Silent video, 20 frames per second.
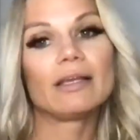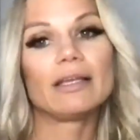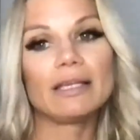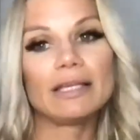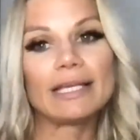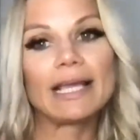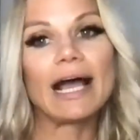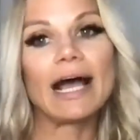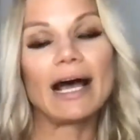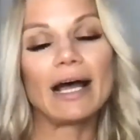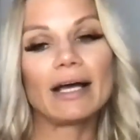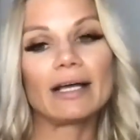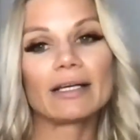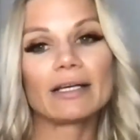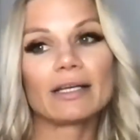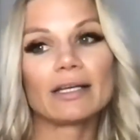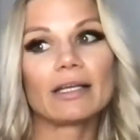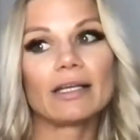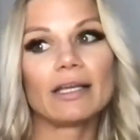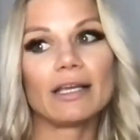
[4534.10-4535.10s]
Yeah,
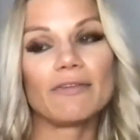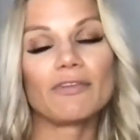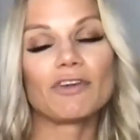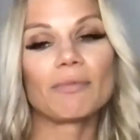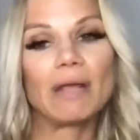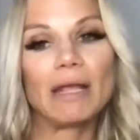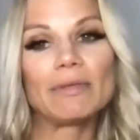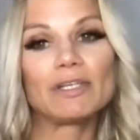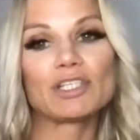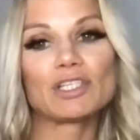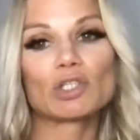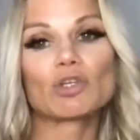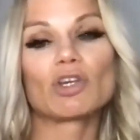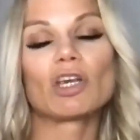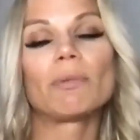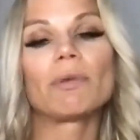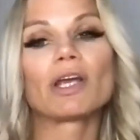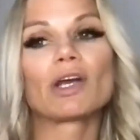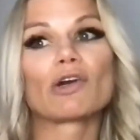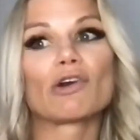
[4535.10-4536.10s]
if your baby's
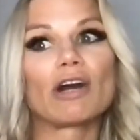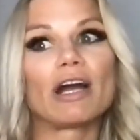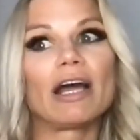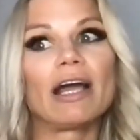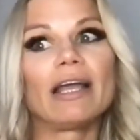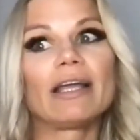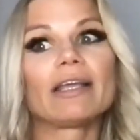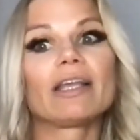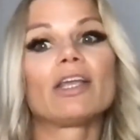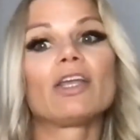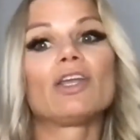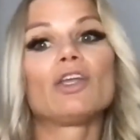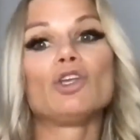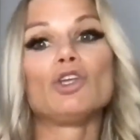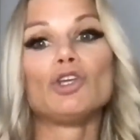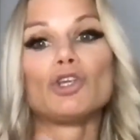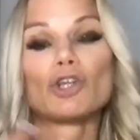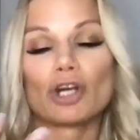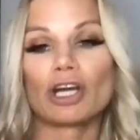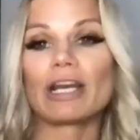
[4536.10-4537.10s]
screaming and crying,
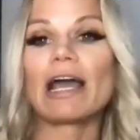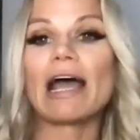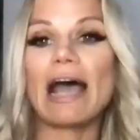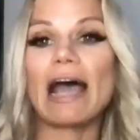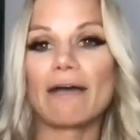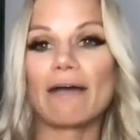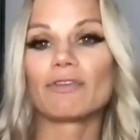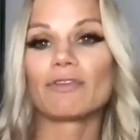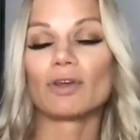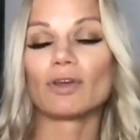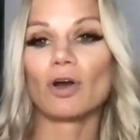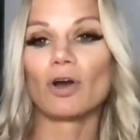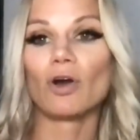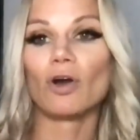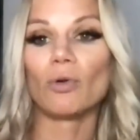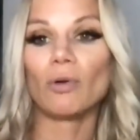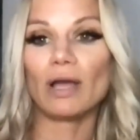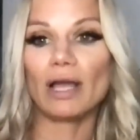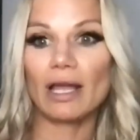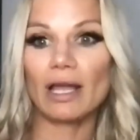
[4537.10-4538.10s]
you're going to have to
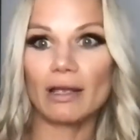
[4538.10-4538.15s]
go